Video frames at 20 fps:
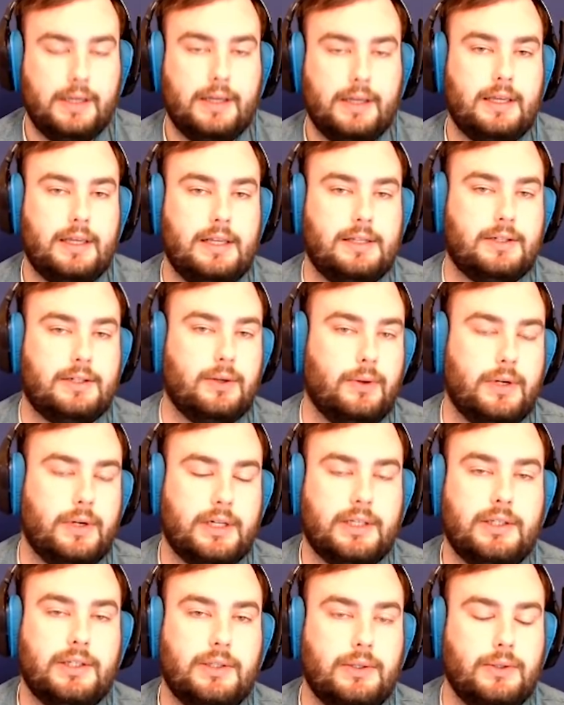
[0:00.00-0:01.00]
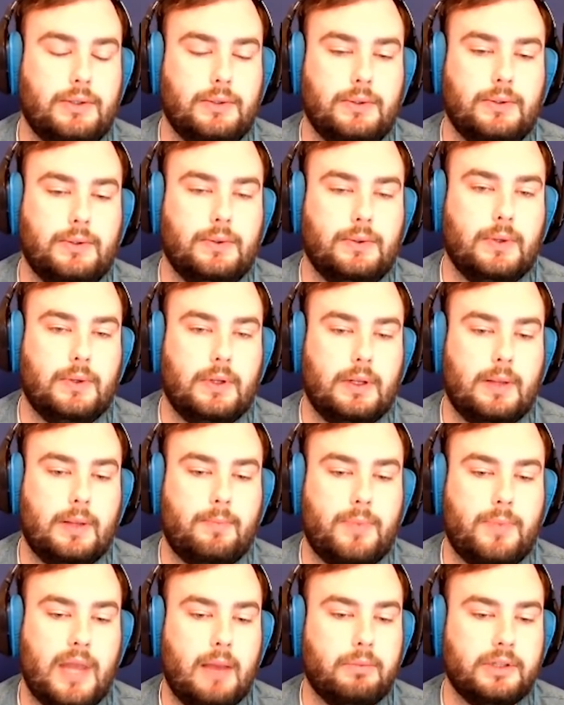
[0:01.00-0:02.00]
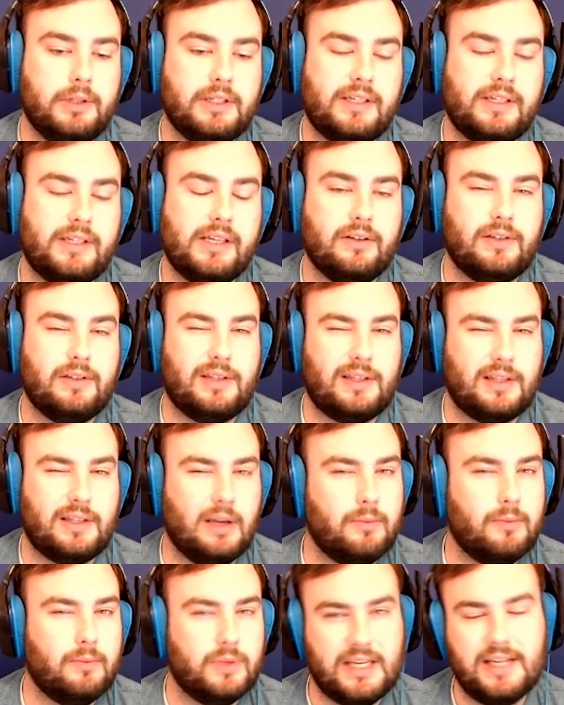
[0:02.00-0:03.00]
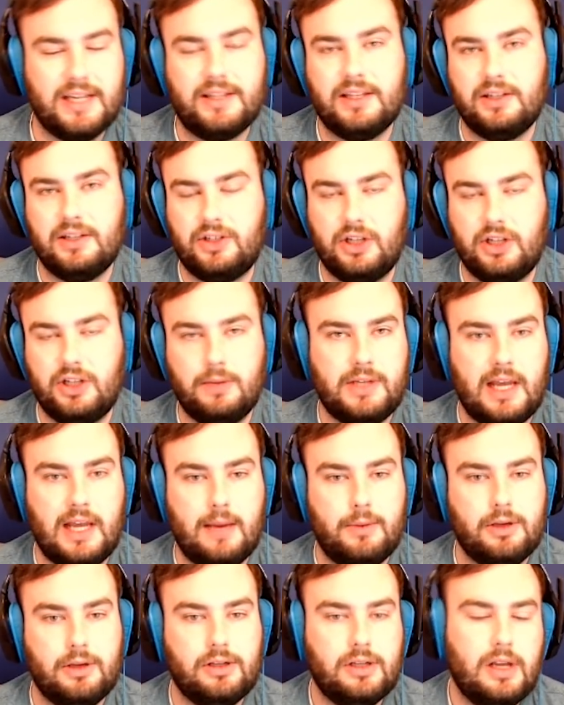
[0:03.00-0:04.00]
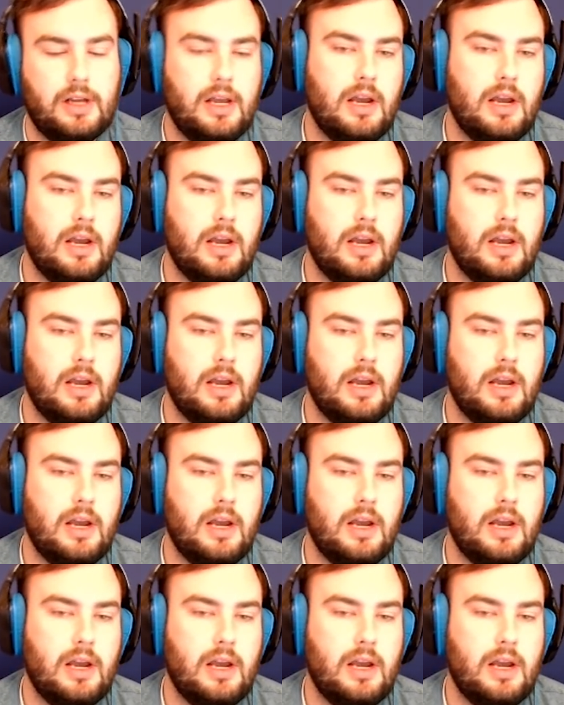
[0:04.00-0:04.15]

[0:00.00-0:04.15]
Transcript: He's going to be able to deal some decent chip damage,